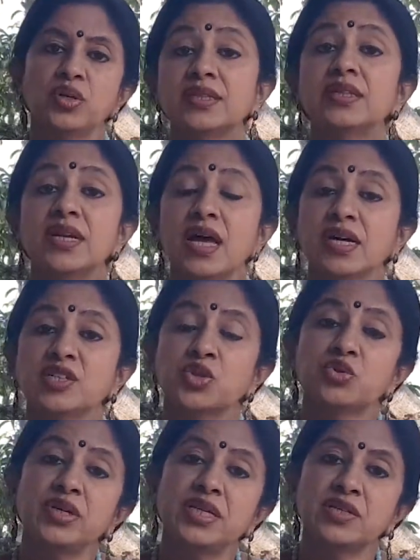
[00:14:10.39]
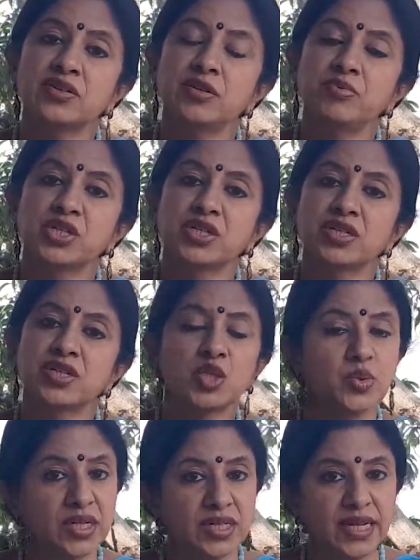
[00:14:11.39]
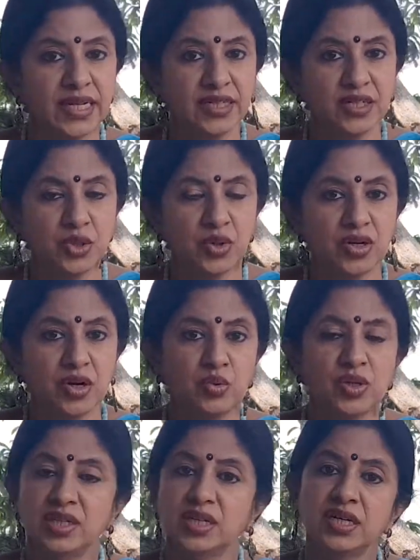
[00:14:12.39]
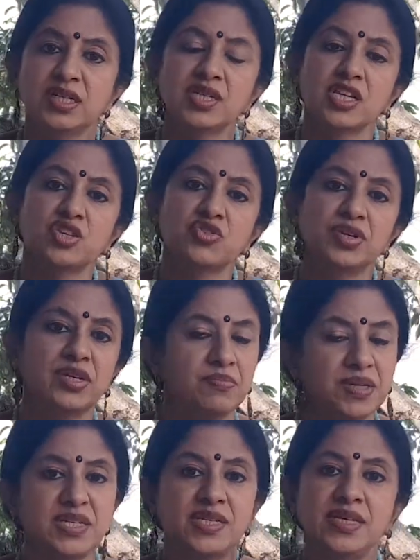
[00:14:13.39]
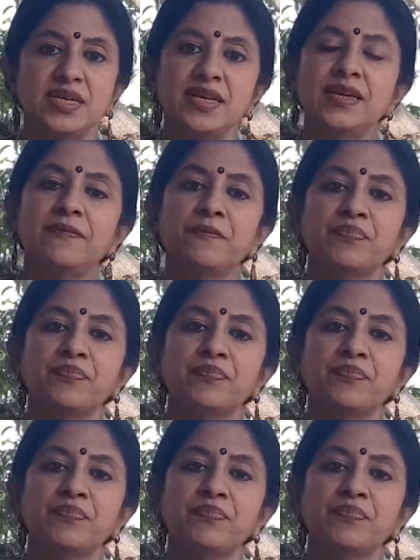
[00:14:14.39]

the last 2 inscriptions were dated to around 3rd century BCE.